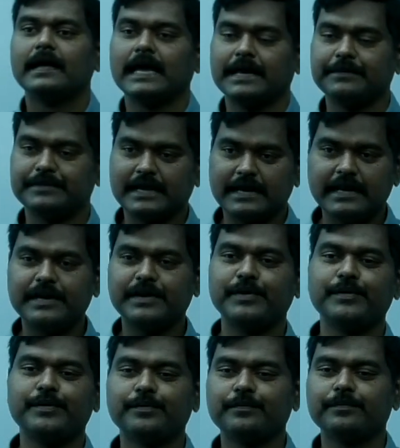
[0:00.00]
I am sending to
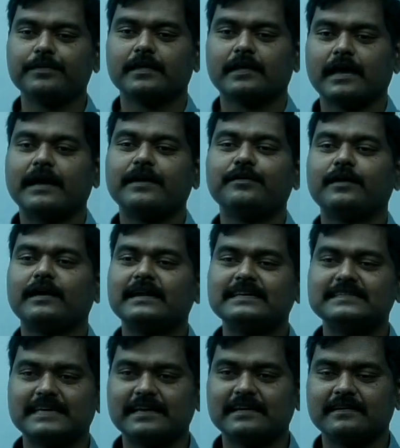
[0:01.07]
you, and you are
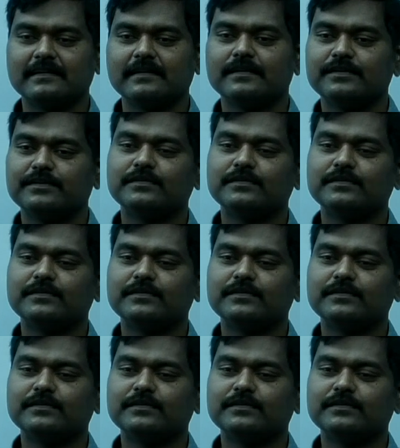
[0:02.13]
listening.